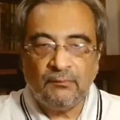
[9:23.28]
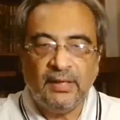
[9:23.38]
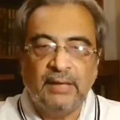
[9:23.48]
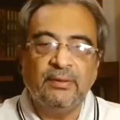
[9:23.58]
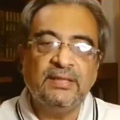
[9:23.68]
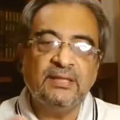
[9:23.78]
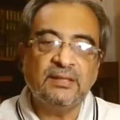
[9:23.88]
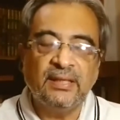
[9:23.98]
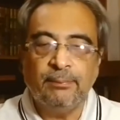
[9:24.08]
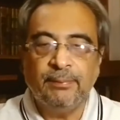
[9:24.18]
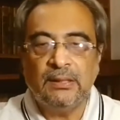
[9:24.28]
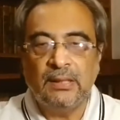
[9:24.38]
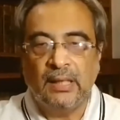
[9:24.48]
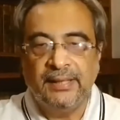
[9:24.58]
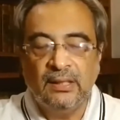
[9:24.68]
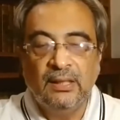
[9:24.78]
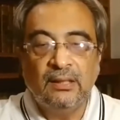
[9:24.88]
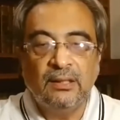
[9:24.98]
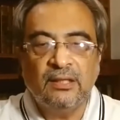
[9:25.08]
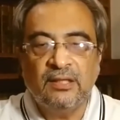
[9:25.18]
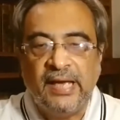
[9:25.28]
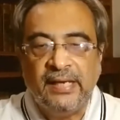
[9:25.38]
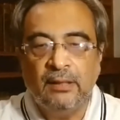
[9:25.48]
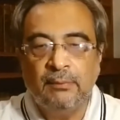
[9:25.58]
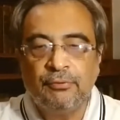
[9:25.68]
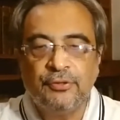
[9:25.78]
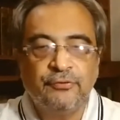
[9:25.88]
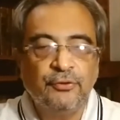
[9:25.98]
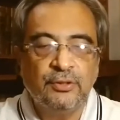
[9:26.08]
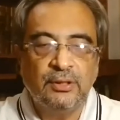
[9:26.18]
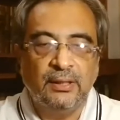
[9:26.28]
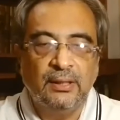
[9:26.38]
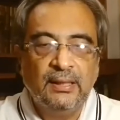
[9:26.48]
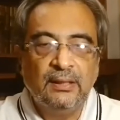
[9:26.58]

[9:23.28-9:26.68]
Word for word: And when they stand up at night, they thank him profusely.